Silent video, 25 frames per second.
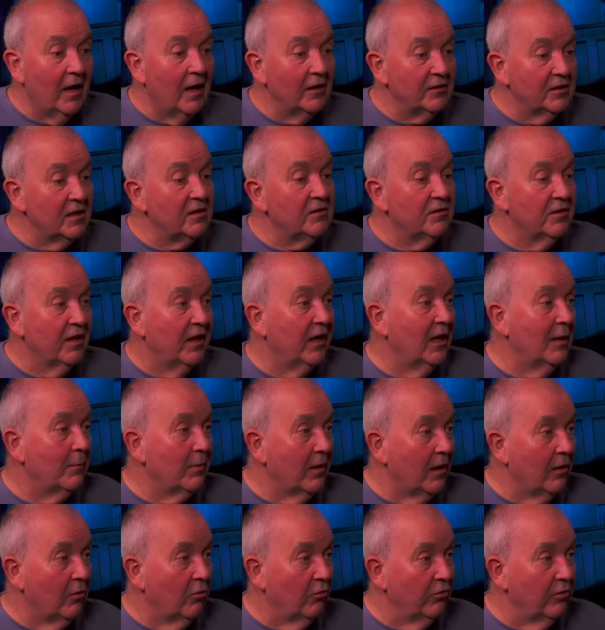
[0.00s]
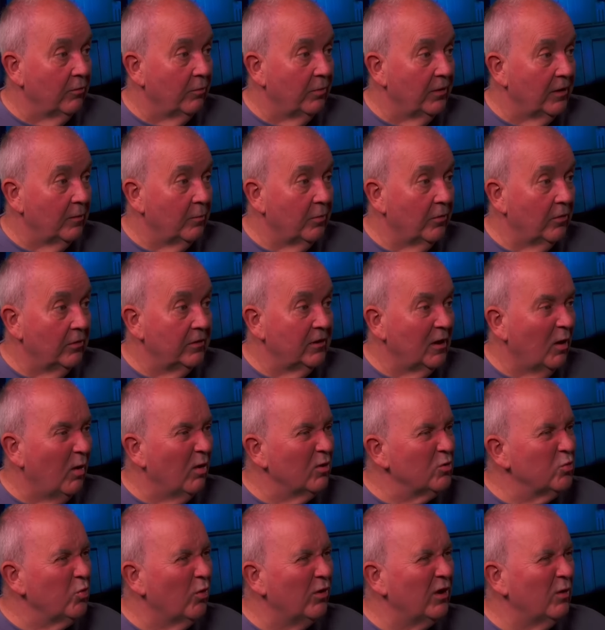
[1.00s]
I did think about other people. You
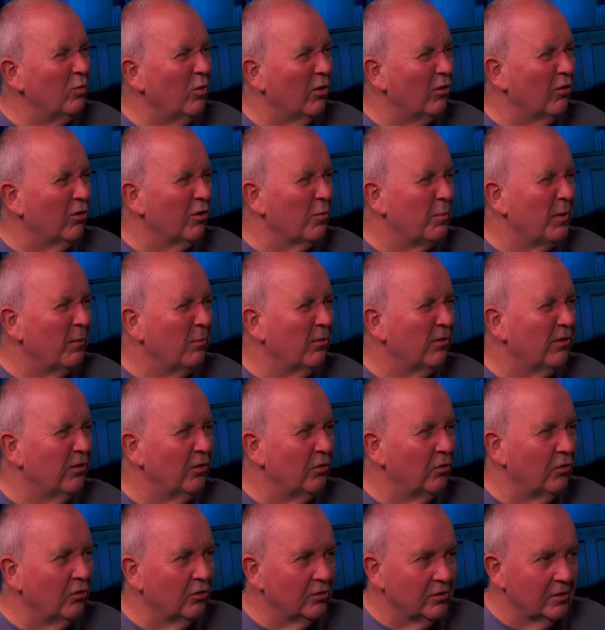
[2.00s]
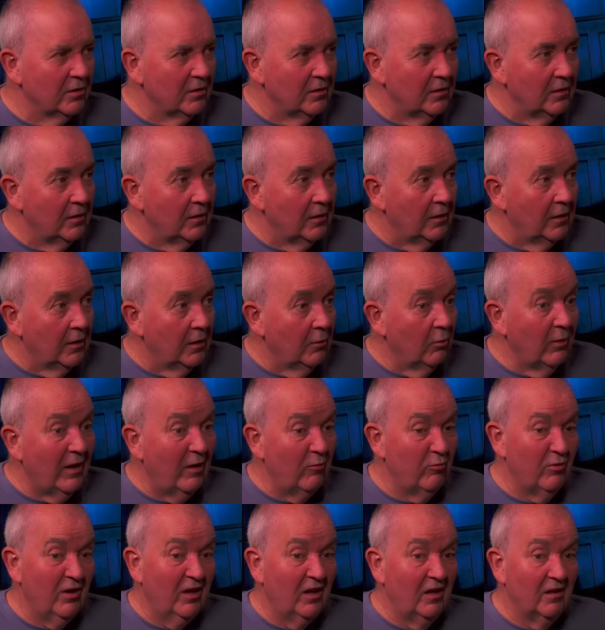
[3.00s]
know, I was worried what other people thought.
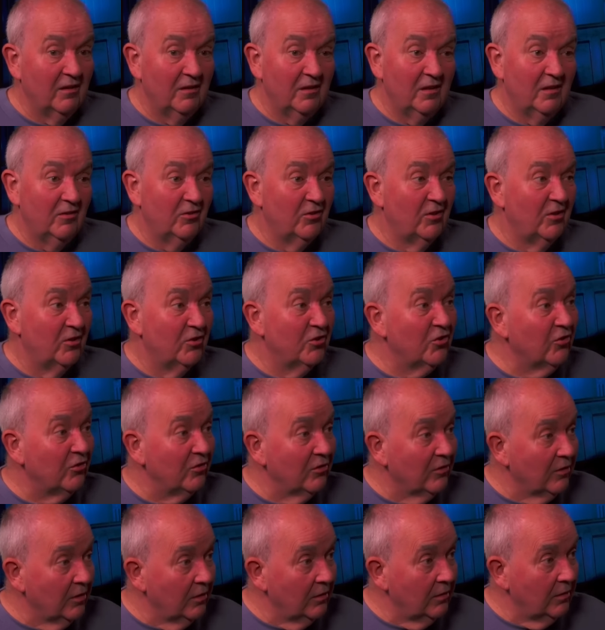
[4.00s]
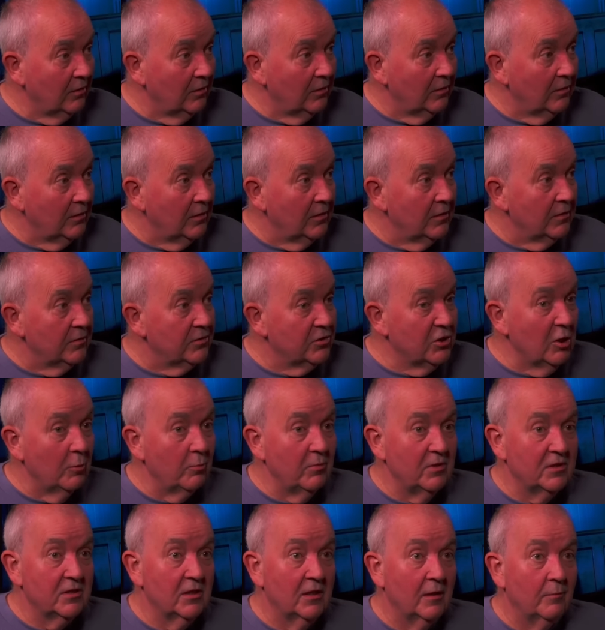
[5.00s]
where really you shouldn't. It
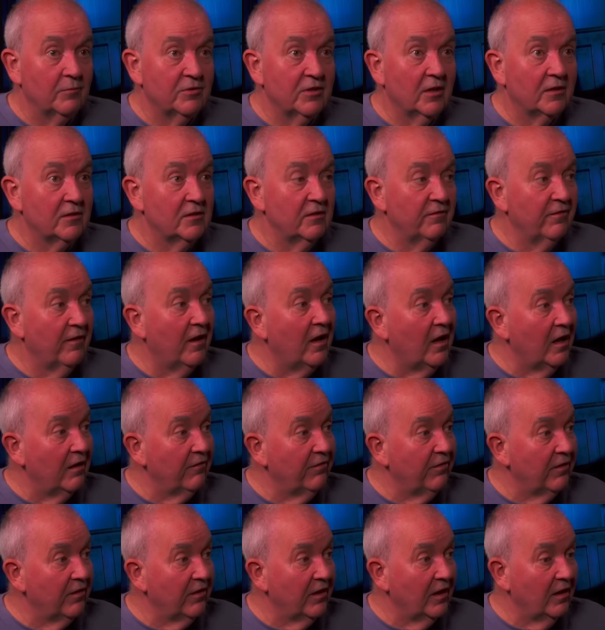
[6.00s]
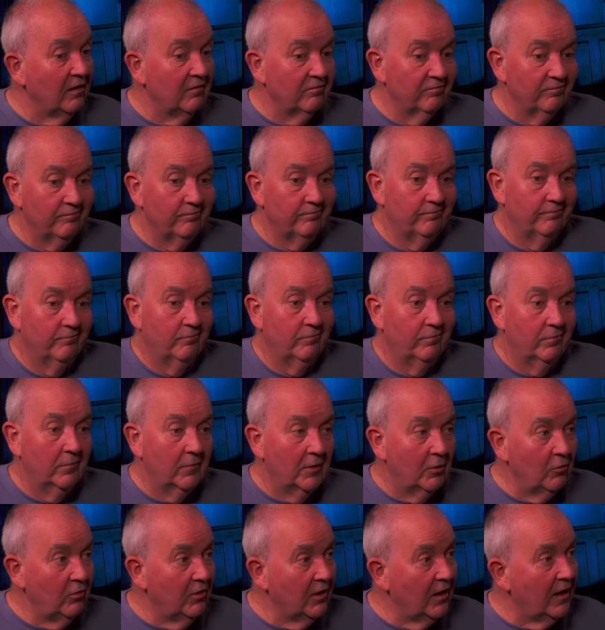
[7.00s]
took me till I'm 65 to think,
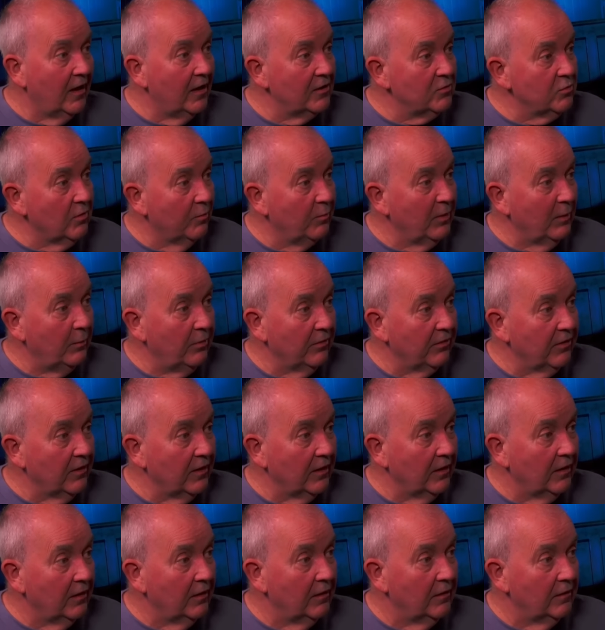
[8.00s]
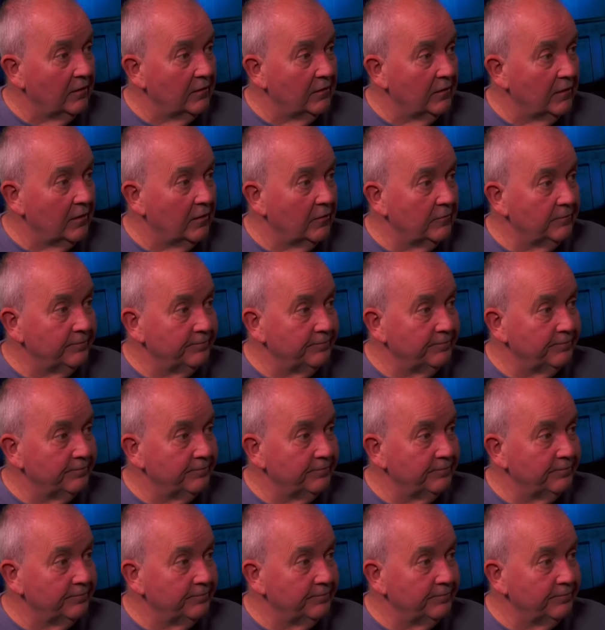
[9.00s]
who cares what people think, you know?